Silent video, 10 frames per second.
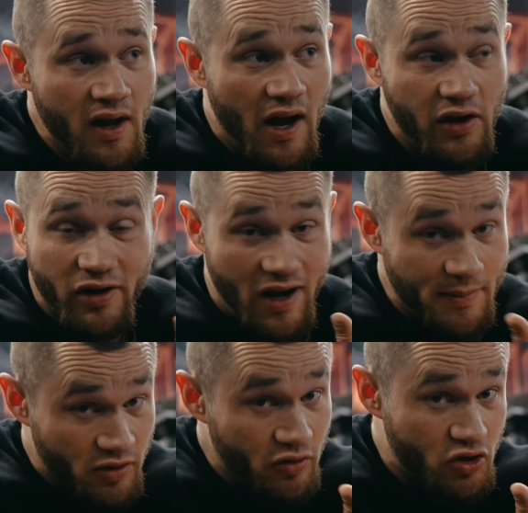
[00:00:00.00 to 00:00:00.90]
And you can
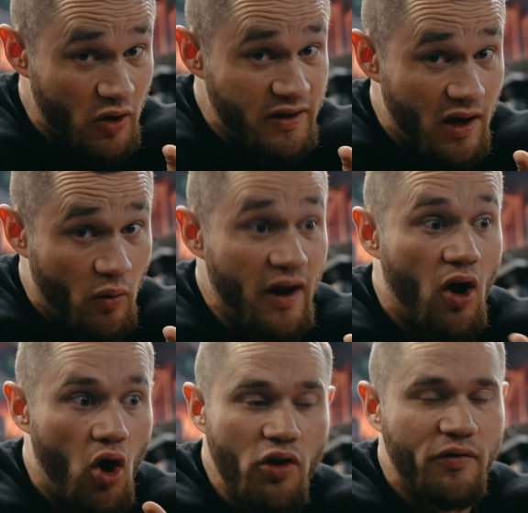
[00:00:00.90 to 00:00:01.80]
absolutely train that way
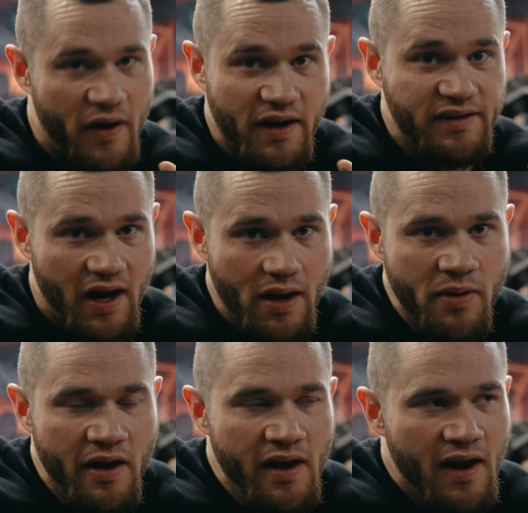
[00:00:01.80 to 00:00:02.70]
all the fucking time
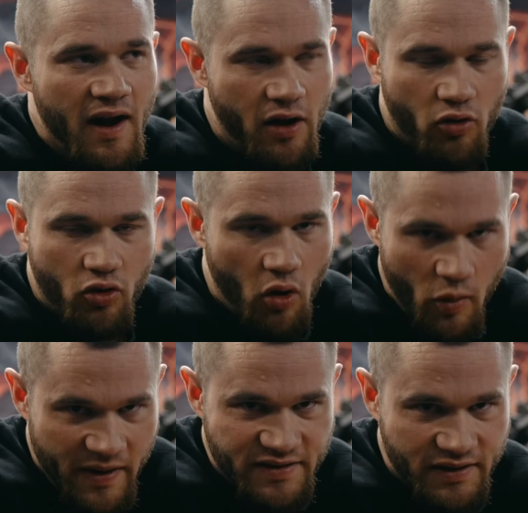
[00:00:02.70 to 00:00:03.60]
and you'll grow
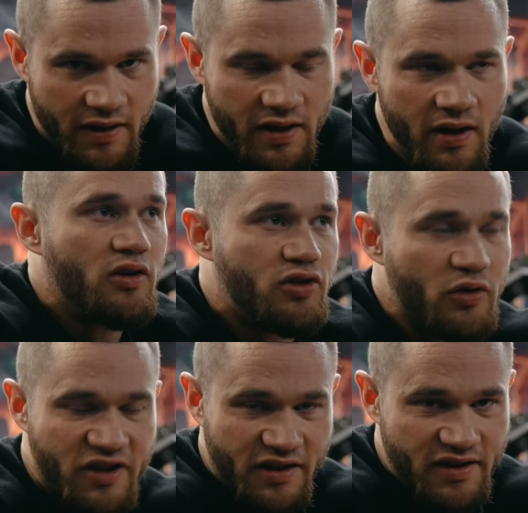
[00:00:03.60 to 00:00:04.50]
amazing. 2,
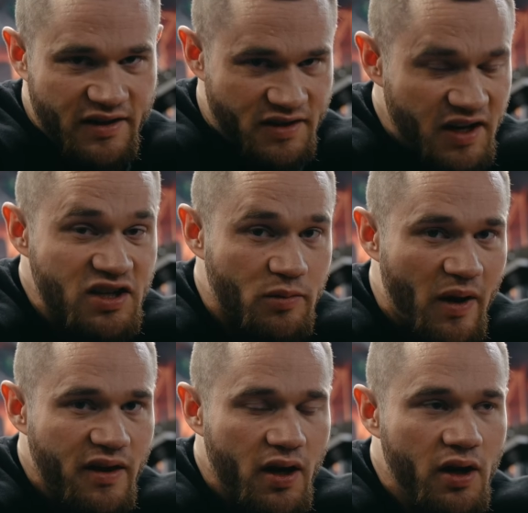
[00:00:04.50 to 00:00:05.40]
it's a teaching
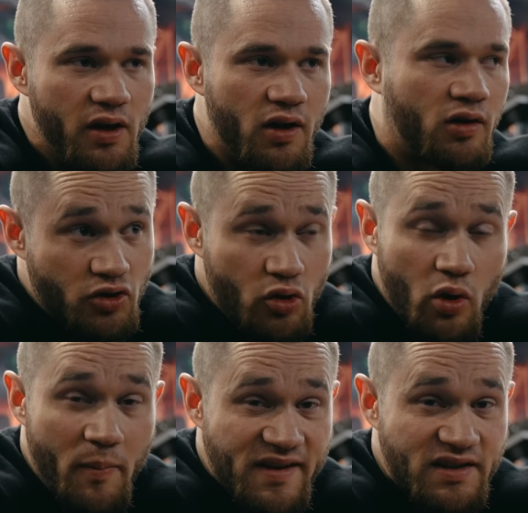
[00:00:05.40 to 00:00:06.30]
method. Do
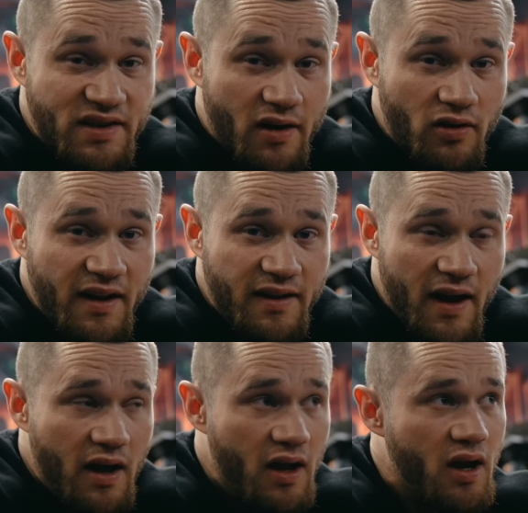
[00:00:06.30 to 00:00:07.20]
a mesocycle like
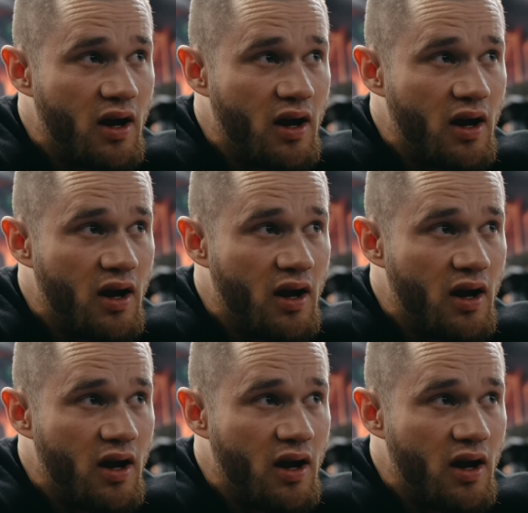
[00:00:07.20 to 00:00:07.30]
that,